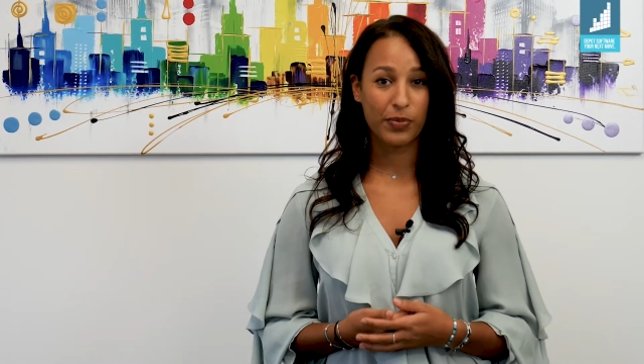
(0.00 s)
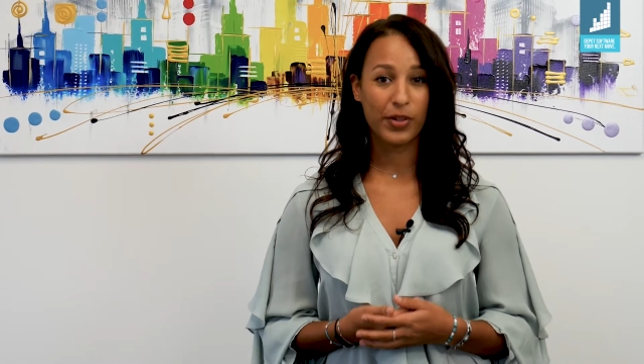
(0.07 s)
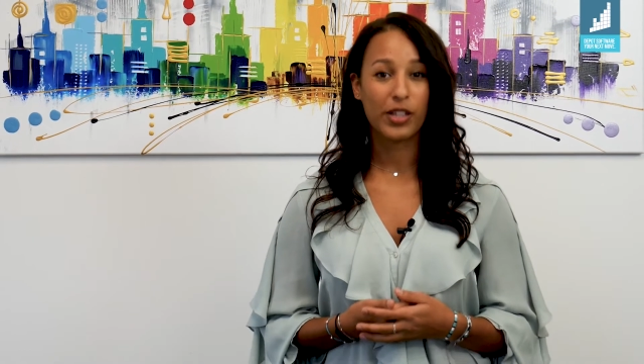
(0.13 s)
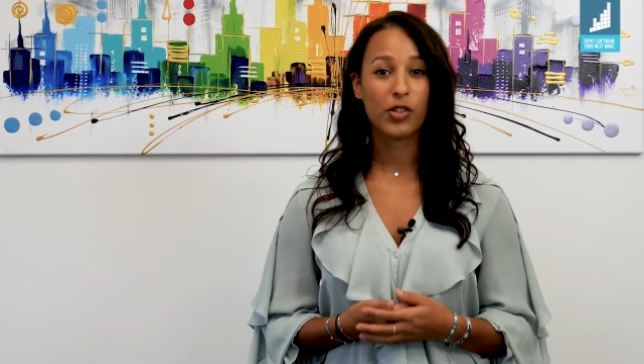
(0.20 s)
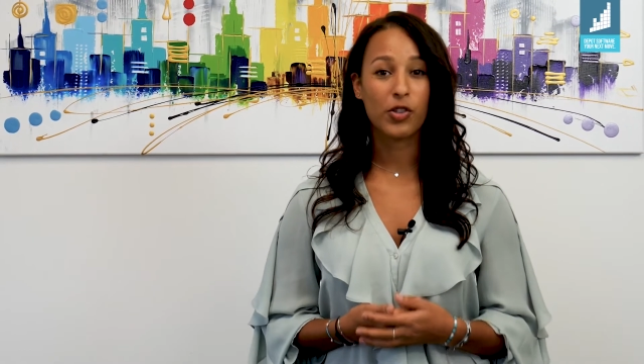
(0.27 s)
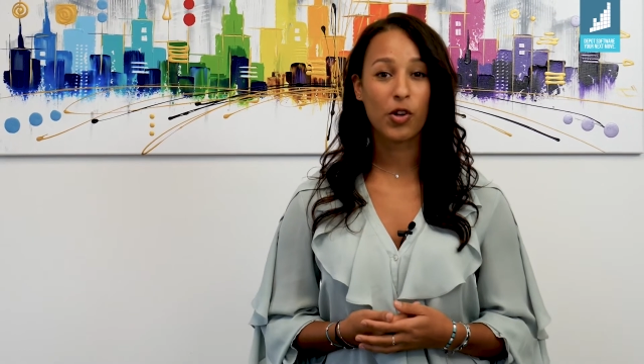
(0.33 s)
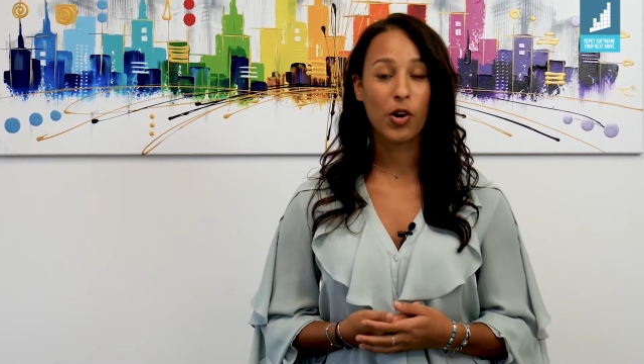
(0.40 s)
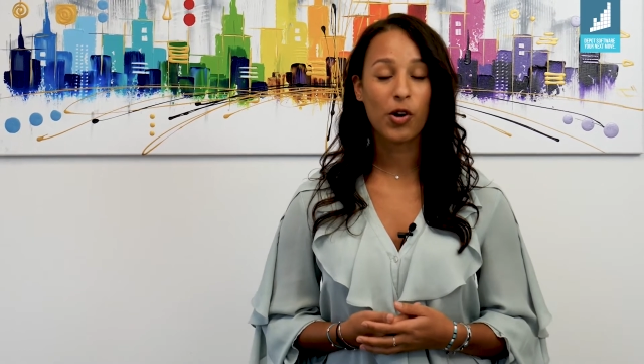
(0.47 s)

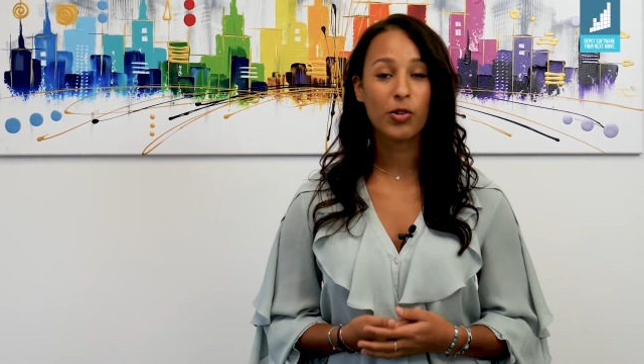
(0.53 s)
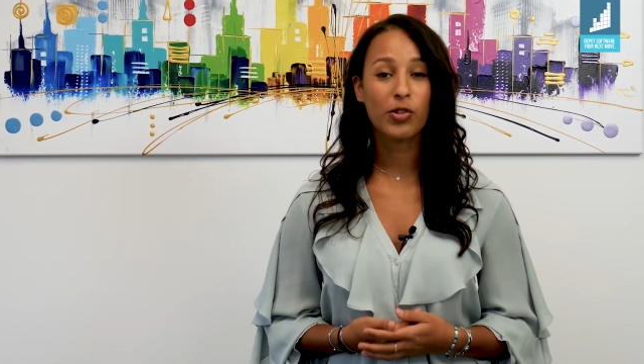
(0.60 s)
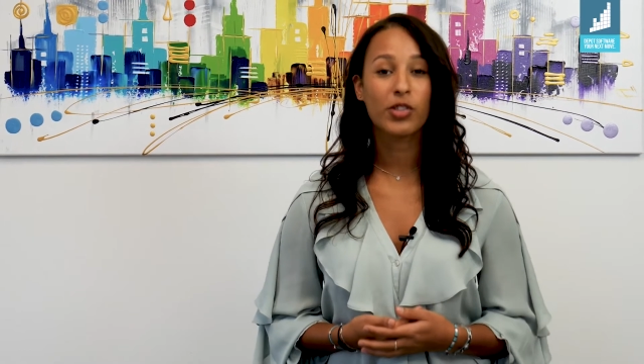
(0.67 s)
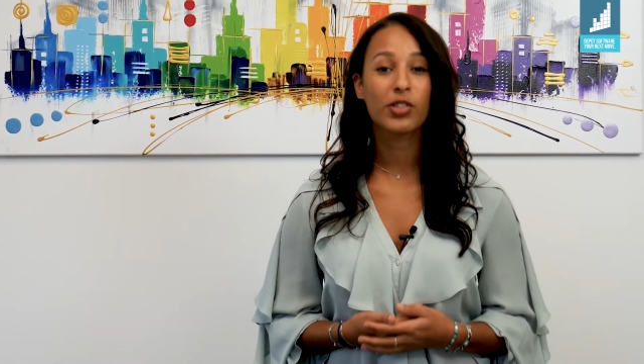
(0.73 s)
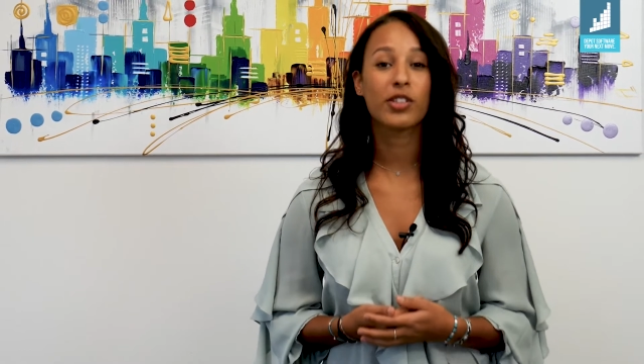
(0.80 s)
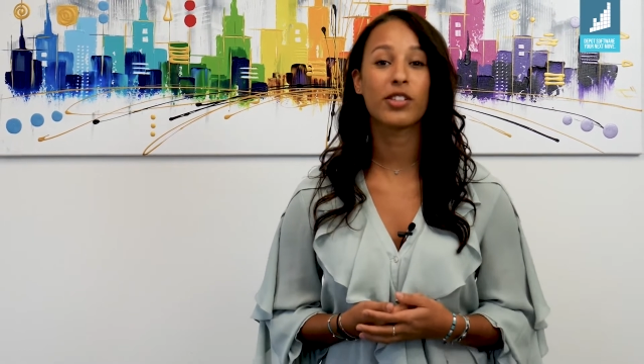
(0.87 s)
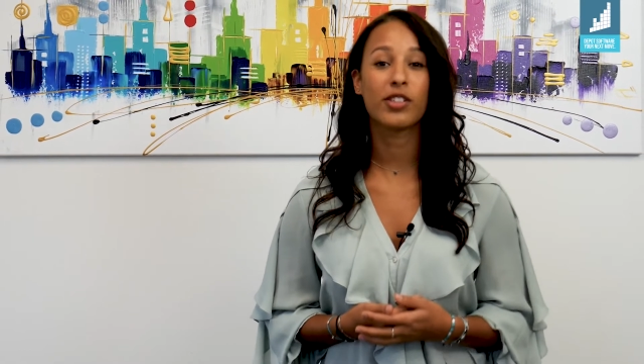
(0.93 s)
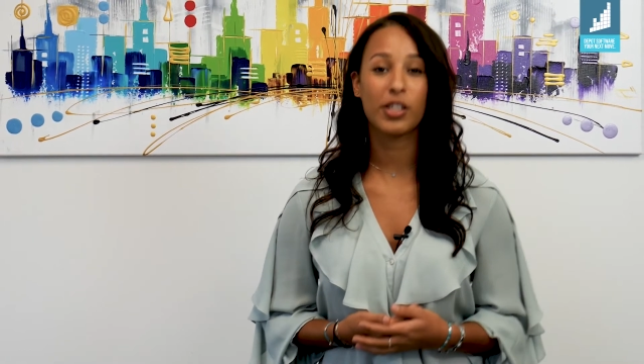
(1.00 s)
It's called
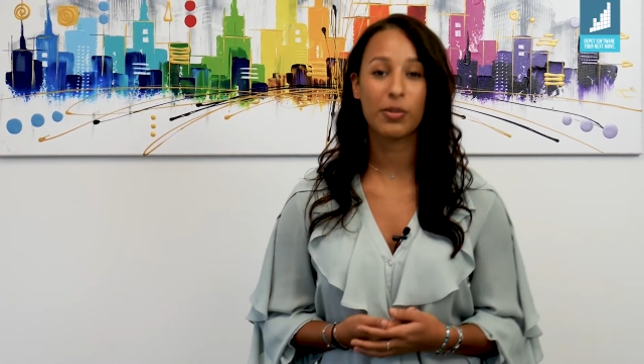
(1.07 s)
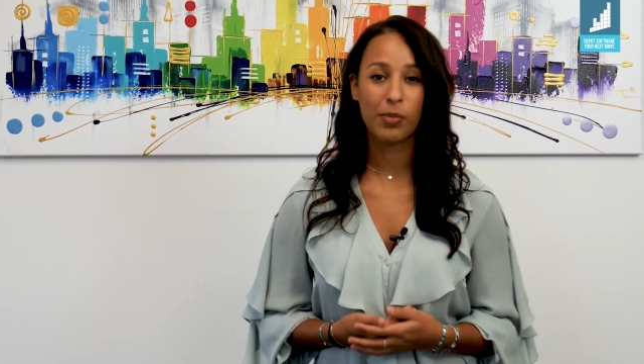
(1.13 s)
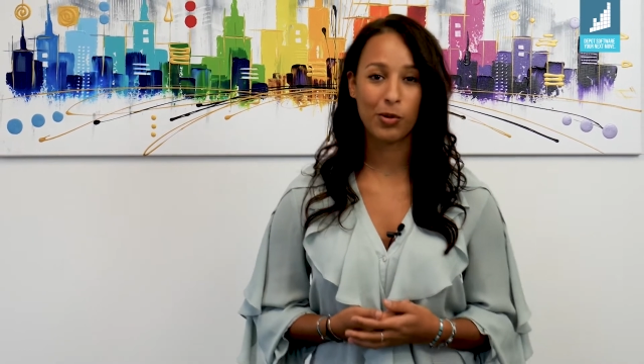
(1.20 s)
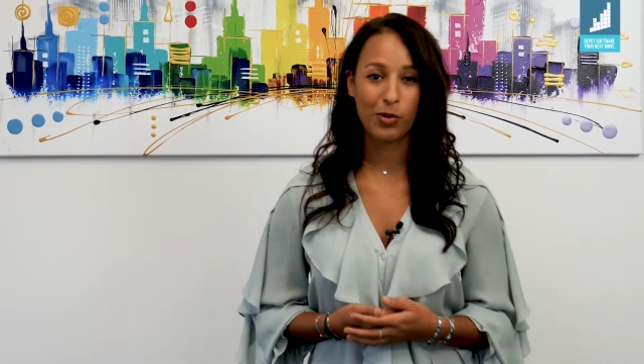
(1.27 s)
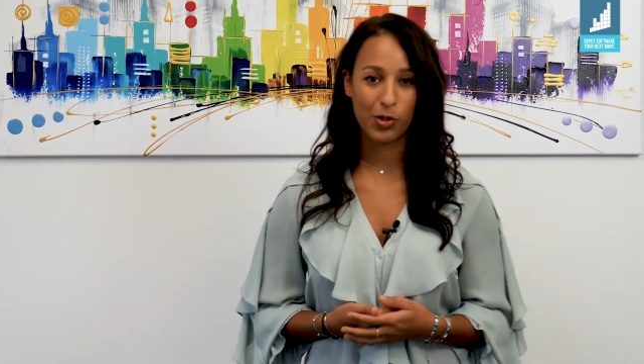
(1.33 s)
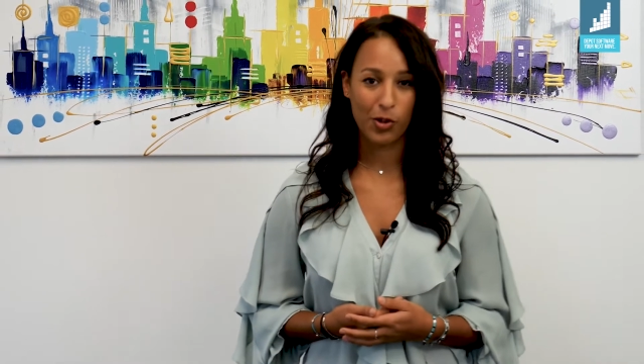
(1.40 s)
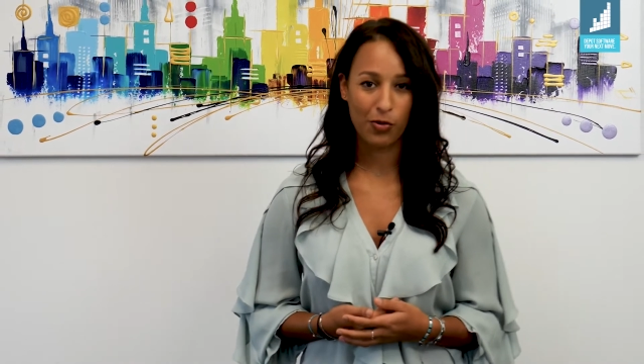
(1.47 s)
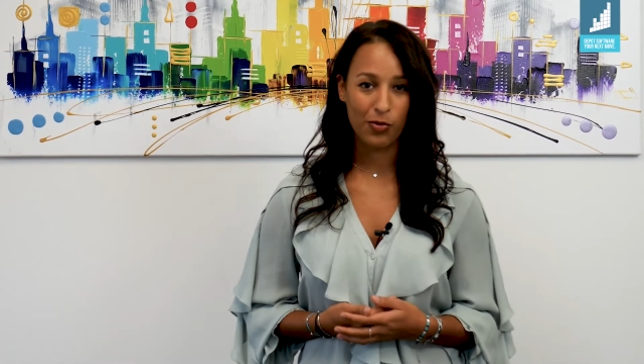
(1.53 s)
the Depot
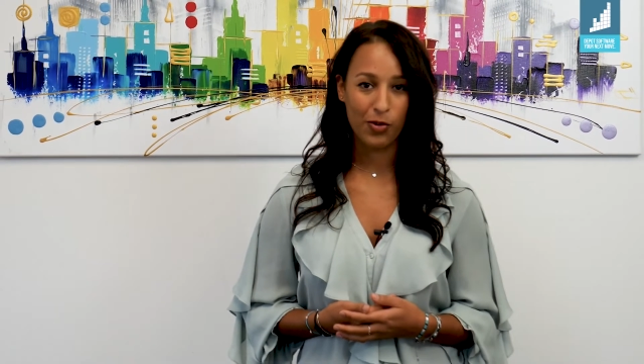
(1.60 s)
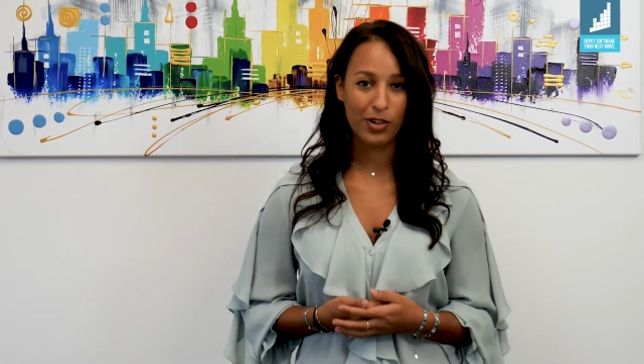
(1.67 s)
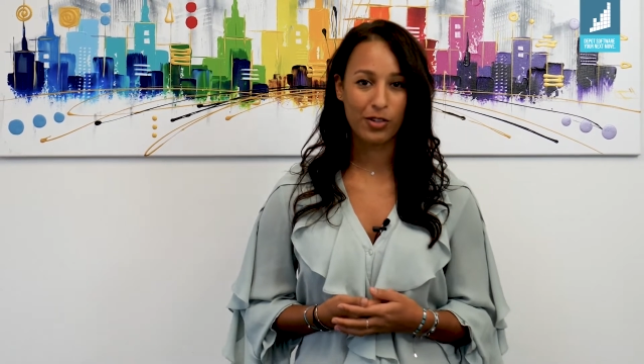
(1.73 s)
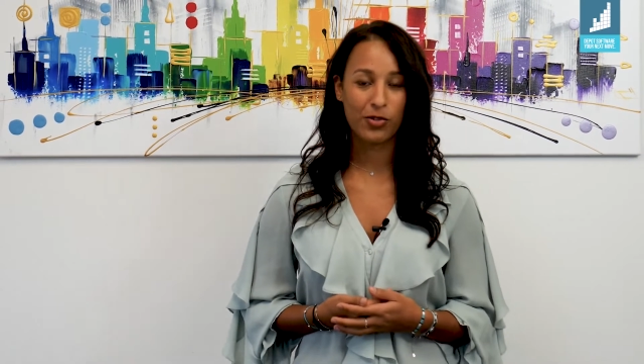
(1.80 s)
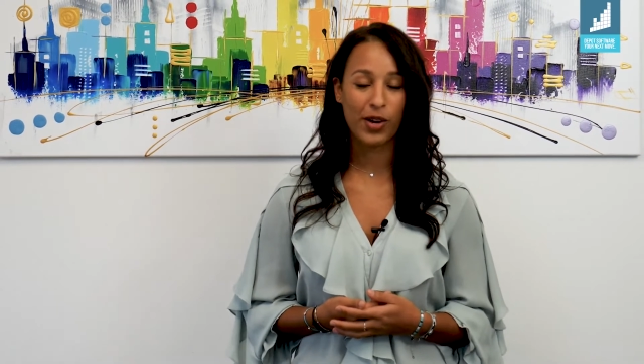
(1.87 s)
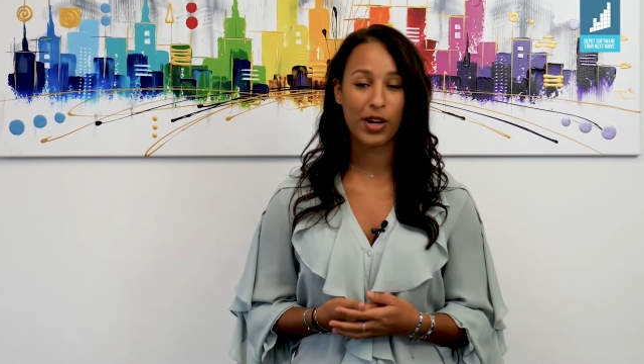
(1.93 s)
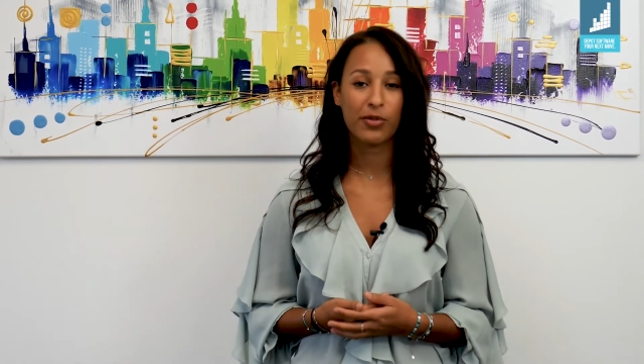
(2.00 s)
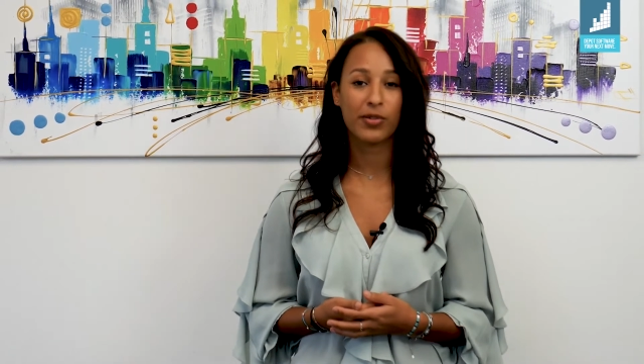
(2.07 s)
Software
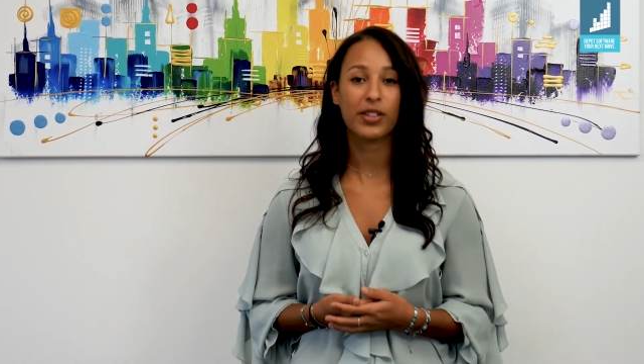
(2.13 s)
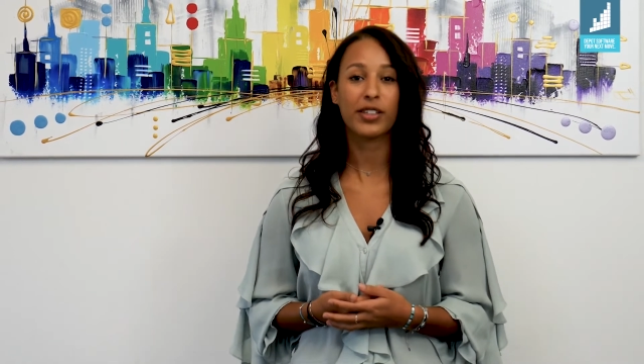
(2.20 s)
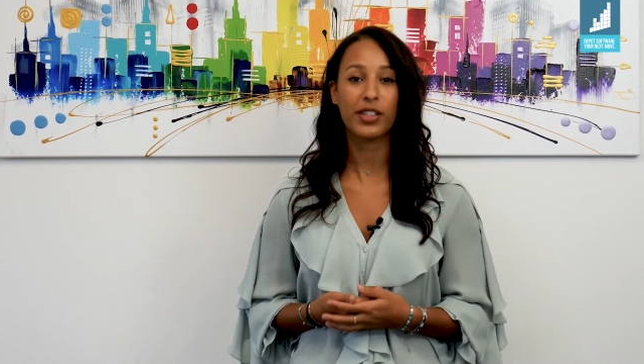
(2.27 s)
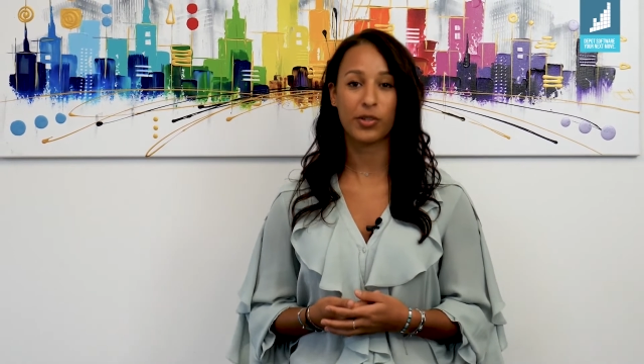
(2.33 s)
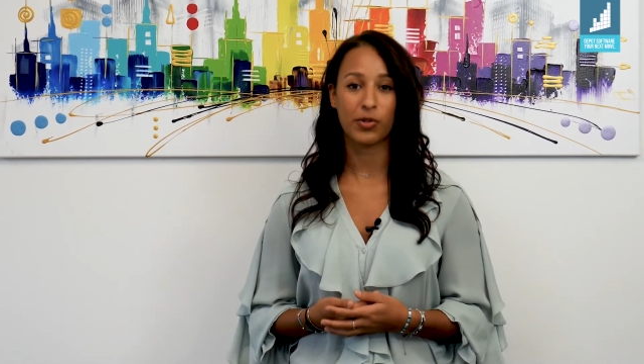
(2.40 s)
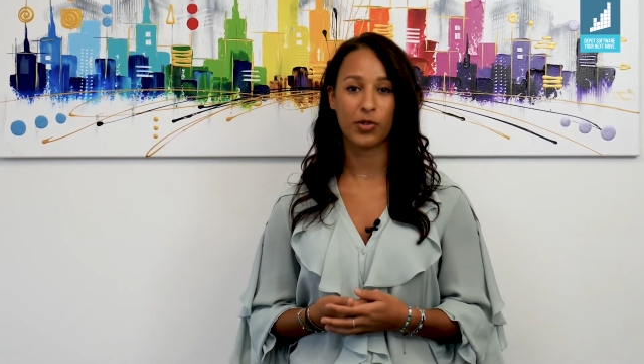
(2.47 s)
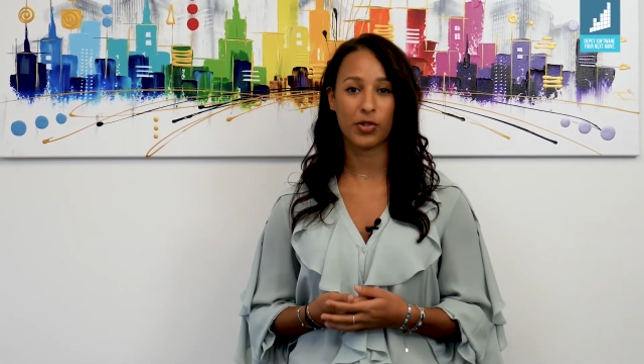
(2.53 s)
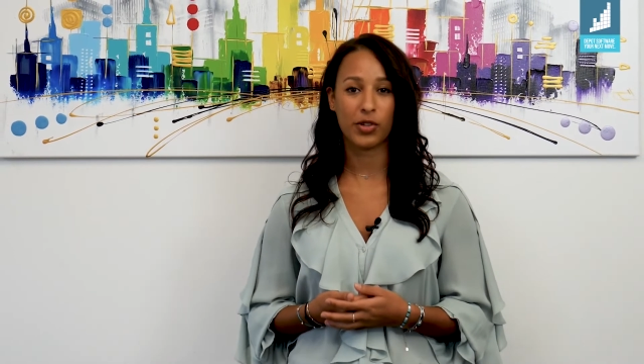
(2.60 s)
Driver
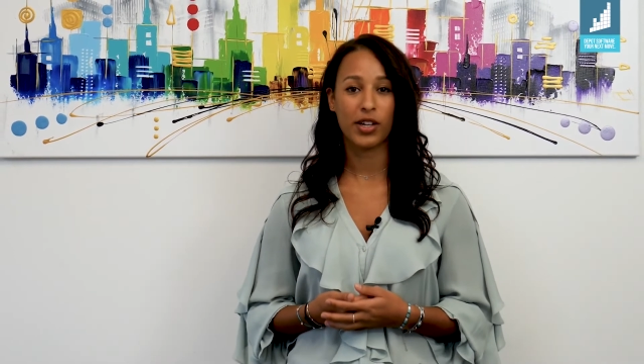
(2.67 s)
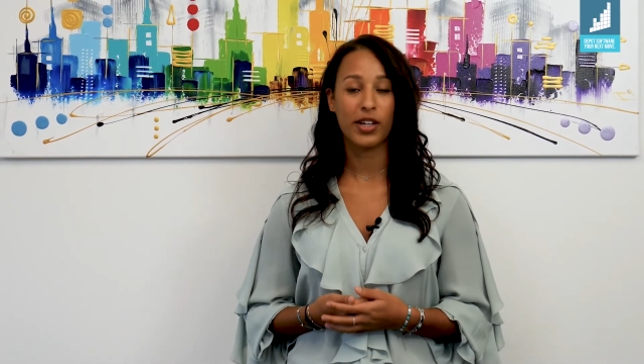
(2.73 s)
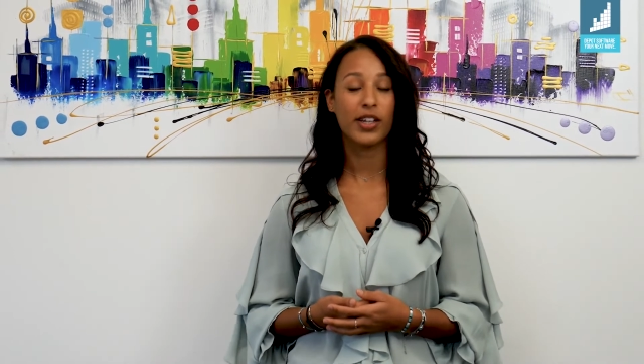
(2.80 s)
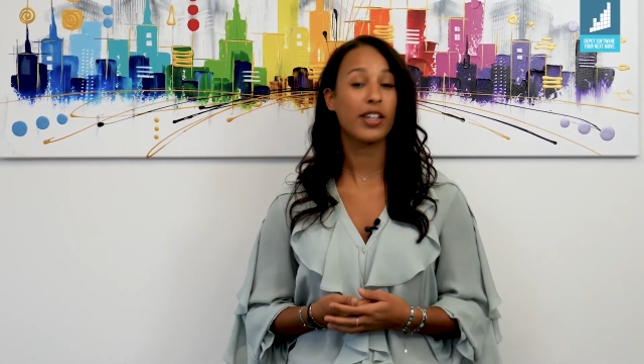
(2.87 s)
Kiosk.